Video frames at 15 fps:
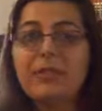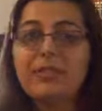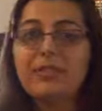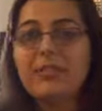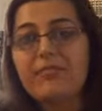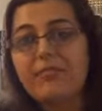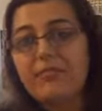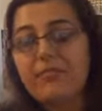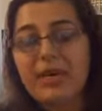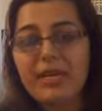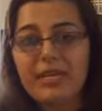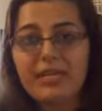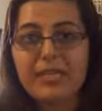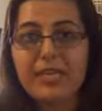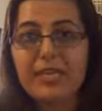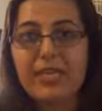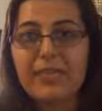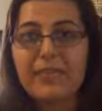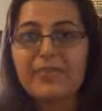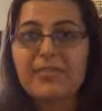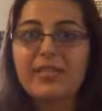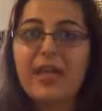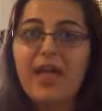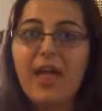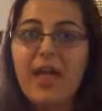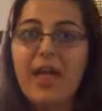with different body types